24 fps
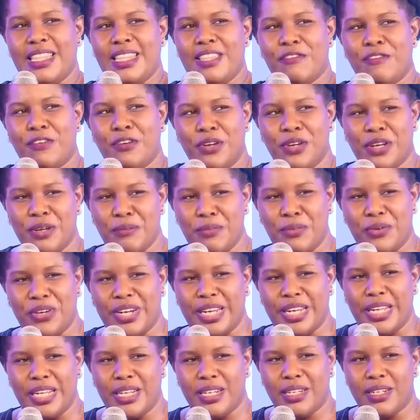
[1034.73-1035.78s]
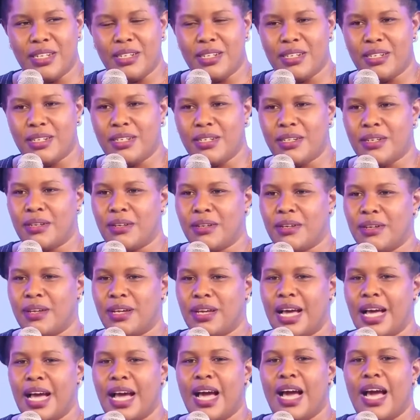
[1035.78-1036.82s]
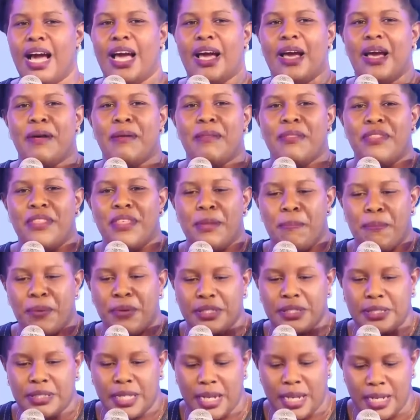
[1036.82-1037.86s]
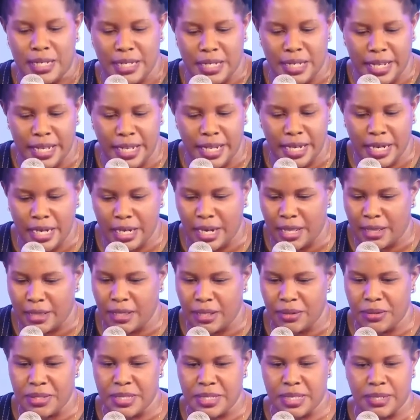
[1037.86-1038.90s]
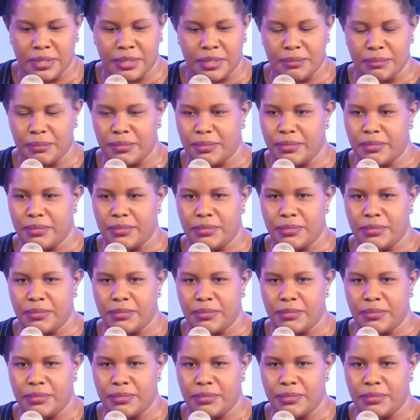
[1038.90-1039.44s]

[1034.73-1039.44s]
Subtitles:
the following morning, the post had like 1,000